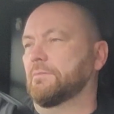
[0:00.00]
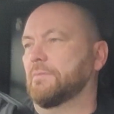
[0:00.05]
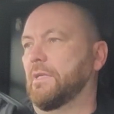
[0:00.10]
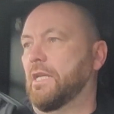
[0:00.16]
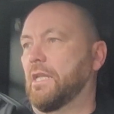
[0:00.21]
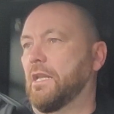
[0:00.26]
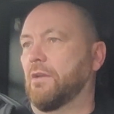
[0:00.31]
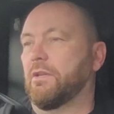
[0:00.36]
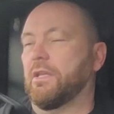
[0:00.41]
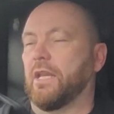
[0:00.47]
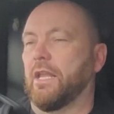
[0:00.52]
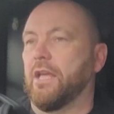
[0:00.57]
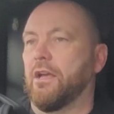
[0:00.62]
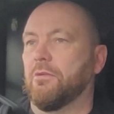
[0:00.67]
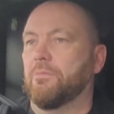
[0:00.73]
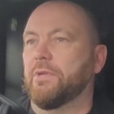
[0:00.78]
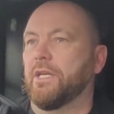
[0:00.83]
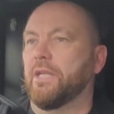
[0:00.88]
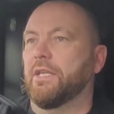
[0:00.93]
Hello, can I
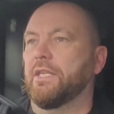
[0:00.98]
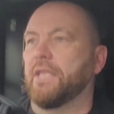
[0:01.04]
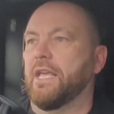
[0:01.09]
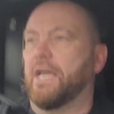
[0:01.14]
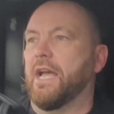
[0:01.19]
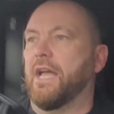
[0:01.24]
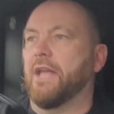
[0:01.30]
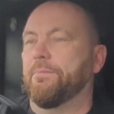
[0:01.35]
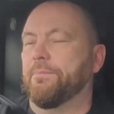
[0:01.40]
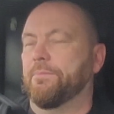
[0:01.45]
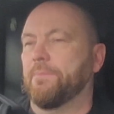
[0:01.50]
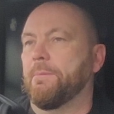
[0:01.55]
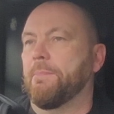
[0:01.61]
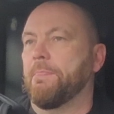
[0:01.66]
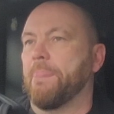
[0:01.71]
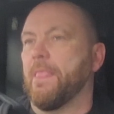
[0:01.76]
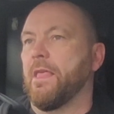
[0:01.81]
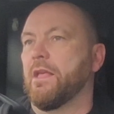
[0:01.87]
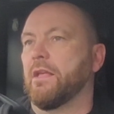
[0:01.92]
help you? Yeah.
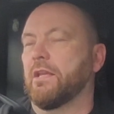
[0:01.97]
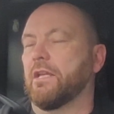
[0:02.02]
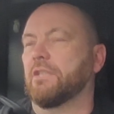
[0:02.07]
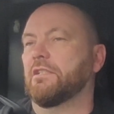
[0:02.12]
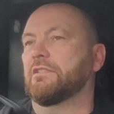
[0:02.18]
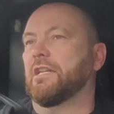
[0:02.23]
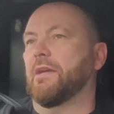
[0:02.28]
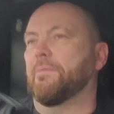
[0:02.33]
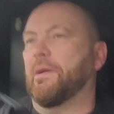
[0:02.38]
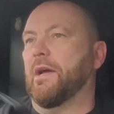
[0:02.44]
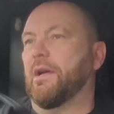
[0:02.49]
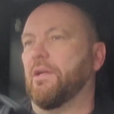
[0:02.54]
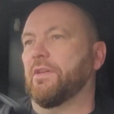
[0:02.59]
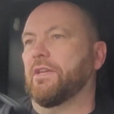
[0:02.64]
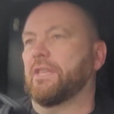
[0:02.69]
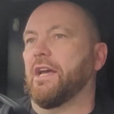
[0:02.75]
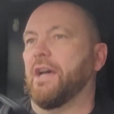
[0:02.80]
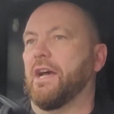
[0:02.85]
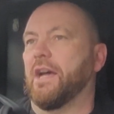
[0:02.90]
Can you step out the
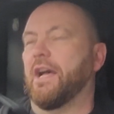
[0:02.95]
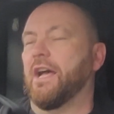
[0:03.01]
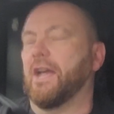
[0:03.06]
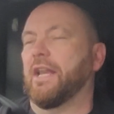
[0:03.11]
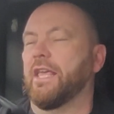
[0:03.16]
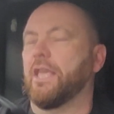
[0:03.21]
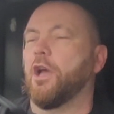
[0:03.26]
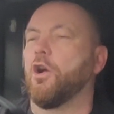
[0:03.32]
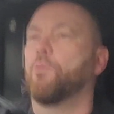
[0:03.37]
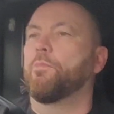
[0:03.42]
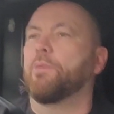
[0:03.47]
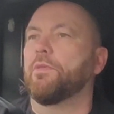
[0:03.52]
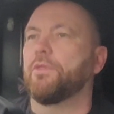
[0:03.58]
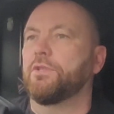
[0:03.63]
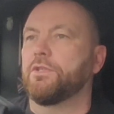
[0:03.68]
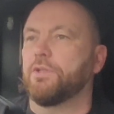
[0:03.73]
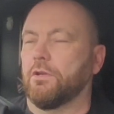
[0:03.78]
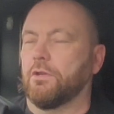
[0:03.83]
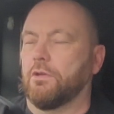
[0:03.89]
car? And he opened
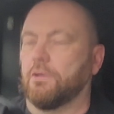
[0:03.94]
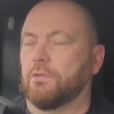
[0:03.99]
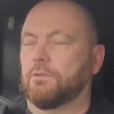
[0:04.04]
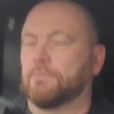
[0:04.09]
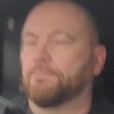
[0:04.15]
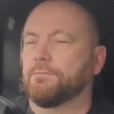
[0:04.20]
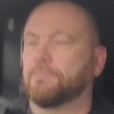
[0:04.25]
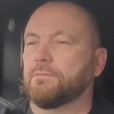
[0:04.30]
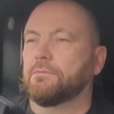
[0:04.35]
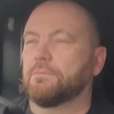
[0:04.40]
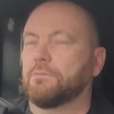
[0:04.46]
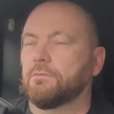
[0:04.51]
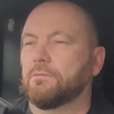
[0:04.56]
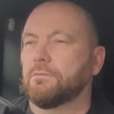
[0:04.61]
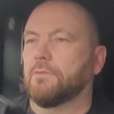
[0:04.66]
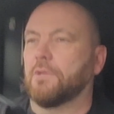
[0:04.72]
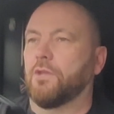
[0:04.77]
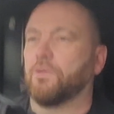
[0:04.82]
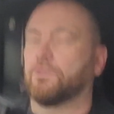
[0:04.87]
the door,
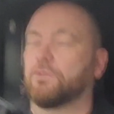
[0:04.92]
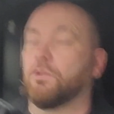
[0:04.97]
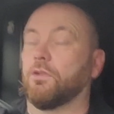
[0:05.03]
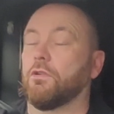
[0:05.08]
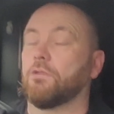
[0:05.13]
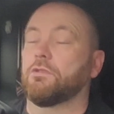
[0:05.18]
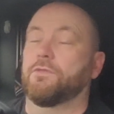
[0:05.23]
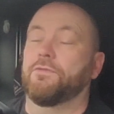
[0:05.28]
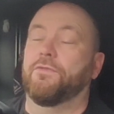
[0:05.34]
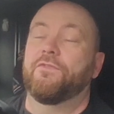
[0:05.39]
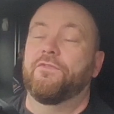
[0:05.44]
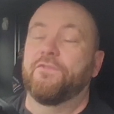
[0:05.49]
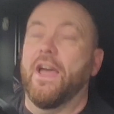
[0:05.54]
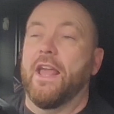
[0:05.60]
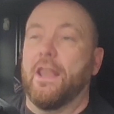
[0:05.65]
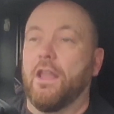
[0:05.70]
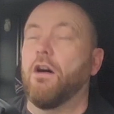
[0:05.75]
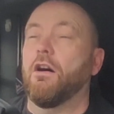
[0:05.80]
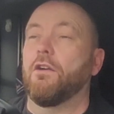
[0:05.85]
and the door just
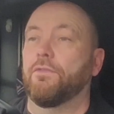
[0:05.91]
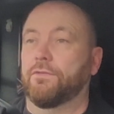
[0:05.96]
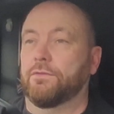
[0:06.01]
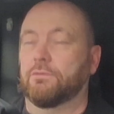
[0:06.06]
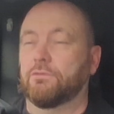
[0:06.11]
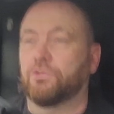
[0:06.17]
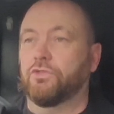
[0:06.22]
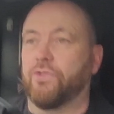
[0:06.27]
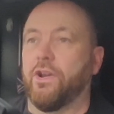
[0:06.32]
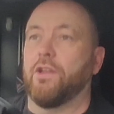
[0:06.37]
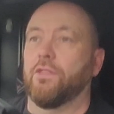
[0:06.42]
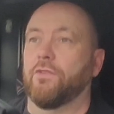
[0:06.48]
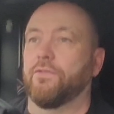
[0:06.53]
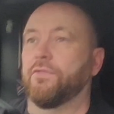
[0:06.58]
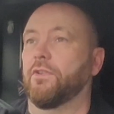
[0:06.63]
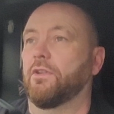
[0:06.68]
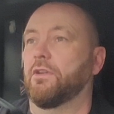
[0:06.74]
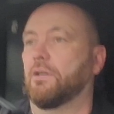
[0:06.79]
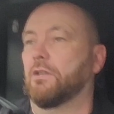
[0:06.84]
fell off, straight on the
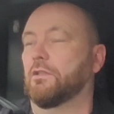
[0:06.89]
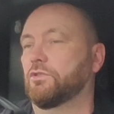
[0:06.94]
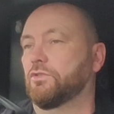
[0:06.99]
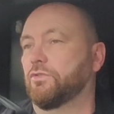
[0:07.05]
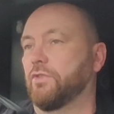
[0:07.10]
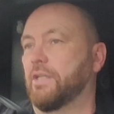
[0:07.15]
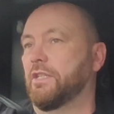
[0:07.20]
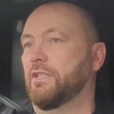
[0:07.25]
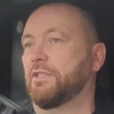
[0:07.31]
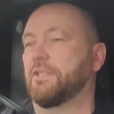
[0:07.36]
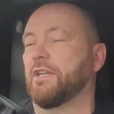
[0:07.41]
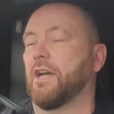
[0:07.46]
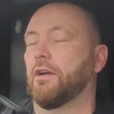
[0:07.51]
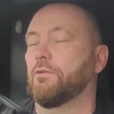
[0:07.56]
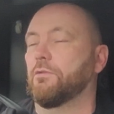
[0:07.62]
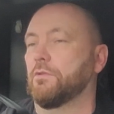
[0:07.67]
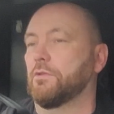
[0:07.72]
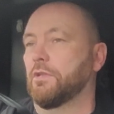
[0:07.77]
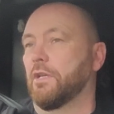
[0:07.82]
floor, straight on his
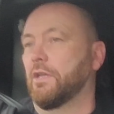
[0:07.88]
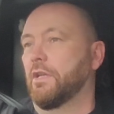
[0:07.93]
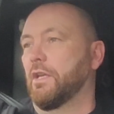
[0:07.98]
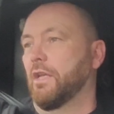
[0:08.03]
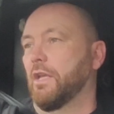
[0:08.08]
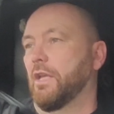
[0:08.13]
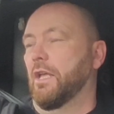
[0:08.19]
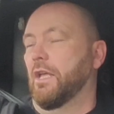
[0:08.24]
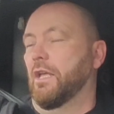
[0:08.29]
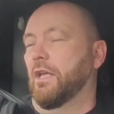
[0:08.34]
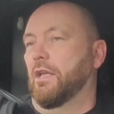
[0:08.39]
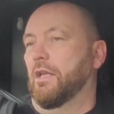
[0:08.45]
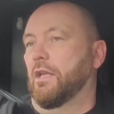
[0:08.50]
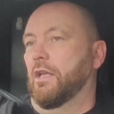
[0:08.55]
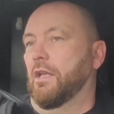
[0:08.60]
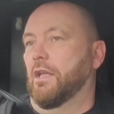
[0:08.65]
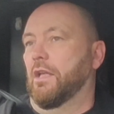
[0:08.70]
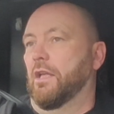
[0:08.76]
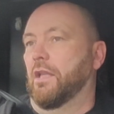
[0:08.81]
toes.
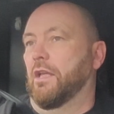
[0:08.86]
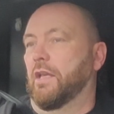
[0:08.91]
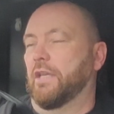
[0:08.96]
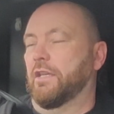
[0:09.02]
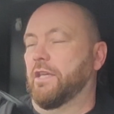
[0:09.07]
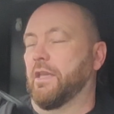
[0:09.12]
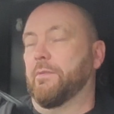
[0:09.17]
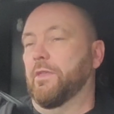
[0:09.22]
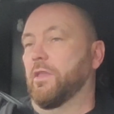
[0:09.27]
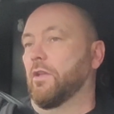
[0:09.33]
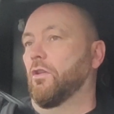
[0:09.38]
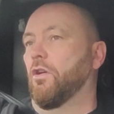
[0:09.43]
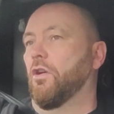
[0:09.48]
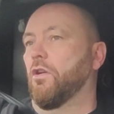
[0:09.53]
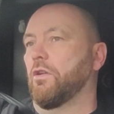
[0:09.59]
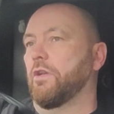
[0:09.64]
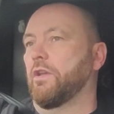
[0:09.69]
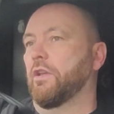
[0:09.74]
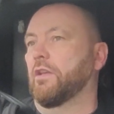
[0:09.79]
He'd give me the
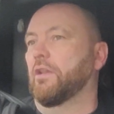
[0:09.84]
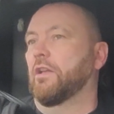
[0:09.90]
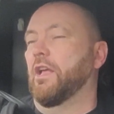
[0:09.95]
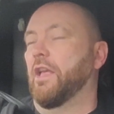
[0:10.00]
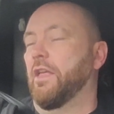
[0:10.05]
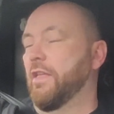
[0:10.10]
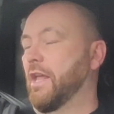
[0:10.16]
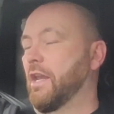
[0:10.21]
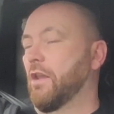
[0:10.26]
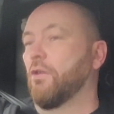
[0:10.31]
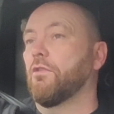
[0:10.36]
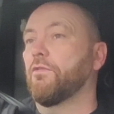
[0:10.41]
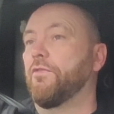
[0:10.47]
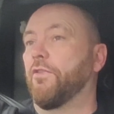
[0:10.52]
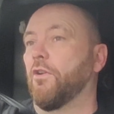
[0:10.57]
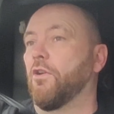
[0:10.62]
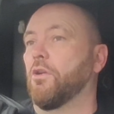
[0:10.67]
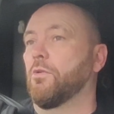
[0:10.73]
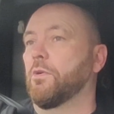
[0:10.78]
look. He then looked
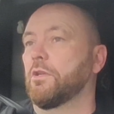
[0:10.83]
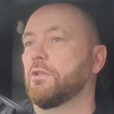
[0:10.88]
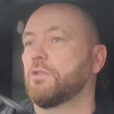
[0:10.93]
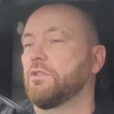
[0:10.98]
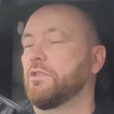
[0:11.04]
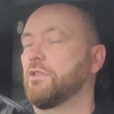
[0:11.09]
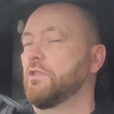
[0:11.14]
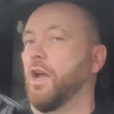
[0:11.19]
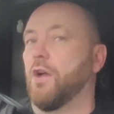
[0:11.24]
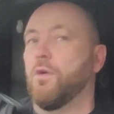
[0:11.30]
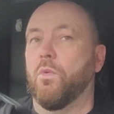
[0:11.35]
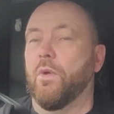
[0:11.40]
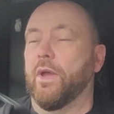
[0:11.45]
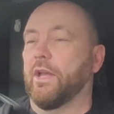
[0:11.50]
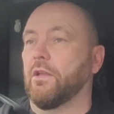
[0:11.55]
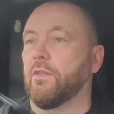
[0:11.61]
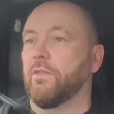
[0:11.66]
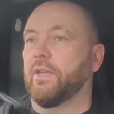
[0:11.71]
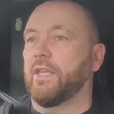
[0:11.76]
forwards, no
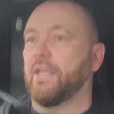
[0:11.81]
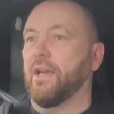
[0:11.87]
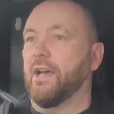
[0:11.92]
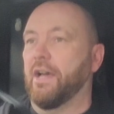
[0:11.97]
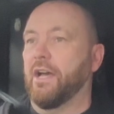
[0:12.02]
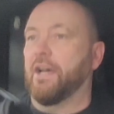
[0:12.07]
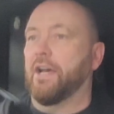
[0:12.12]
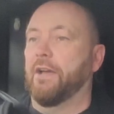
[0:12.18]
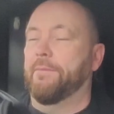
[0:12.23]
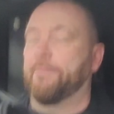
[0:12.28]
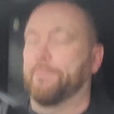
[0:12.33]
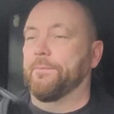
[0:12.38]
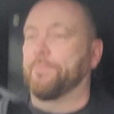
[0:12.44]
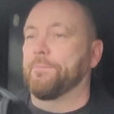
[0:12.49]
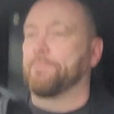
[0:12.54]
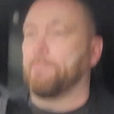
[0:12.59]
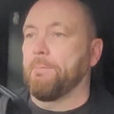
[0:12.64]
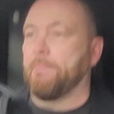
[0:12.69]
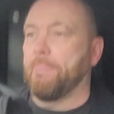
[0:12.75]
wing on the car,
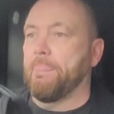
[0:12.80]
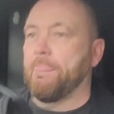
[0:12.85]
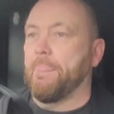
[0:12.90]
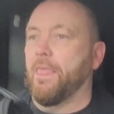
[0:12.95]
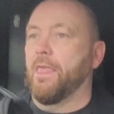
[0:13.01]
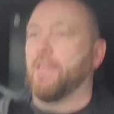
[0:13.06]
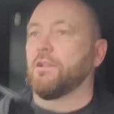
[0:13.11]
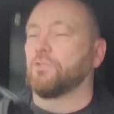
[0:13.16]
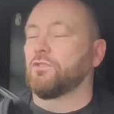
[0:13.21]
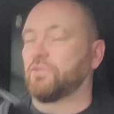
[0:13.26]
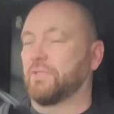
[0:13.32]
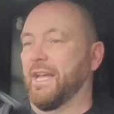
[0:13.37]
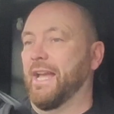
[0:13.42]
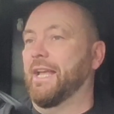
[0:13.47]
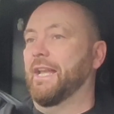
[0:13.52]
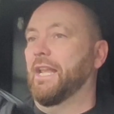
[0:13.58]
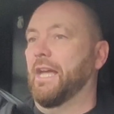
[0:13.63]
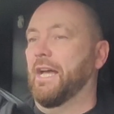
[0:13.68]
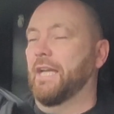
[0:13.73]
just a
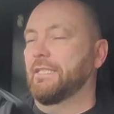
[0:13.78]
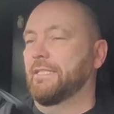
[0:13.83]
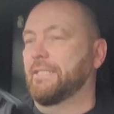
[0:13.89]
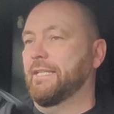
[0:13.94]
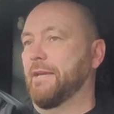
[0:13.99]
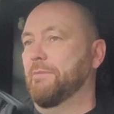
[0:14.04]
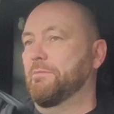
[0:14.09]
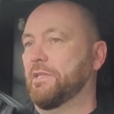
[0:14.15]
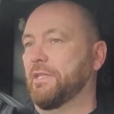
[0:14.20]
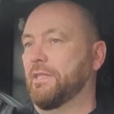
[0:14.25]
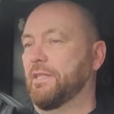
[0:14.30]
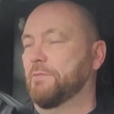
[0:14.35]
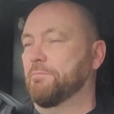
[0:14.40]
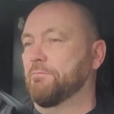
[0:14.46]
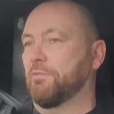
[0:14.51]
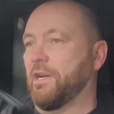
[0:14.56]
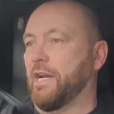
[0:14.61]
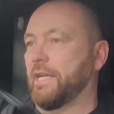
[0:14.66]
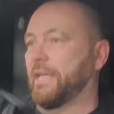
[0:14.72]
headlight taped in this
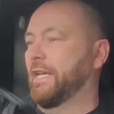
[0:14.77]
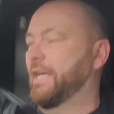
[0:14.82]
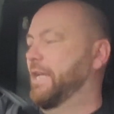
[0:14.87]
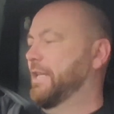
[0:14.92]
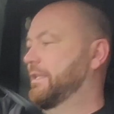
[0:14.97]
bracket.